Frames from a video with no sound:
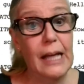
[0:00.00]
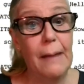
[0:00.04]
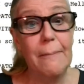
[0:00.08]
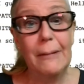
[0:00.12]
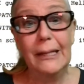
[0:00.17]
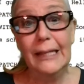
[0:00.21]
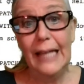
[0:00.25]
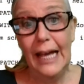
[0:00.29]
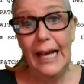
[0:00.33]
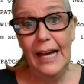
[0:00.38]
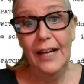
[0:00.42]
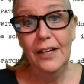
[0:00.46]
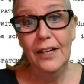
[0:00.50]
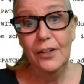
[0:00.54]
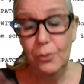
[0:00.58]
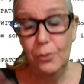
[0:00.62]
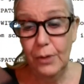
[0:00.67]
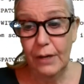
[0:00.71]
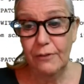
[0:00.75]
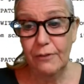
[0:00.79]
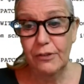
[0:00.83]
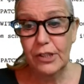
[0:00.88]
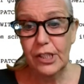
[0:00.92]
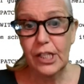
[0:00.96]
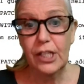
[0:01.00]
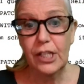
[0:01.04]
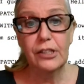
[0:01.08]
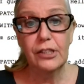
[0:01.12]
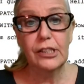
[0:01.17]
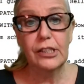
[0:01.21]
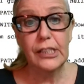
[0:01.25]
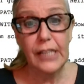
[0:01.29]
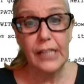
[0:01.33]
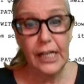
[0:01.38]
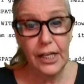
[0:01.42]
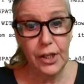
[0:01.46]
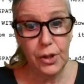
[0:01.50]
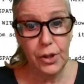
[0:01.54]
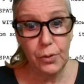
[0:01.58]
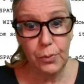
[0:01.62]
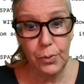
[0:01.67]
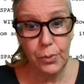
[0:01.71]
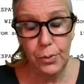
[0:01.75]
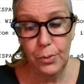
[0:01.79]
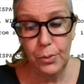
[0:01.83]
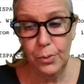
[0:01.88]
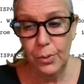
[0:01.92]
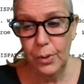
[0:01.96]
I'm glad whoever's here stayed
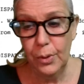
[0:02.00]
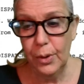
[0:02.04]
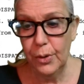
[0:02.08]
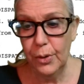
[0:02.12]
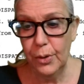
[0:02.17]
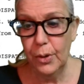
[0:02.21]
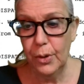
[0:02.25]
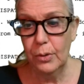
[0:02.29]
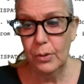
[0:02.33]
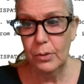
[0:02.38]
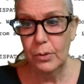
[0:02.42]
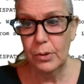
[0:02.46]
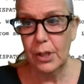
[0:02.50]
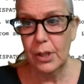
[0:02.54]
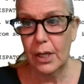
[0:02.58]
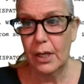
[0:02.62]
through those.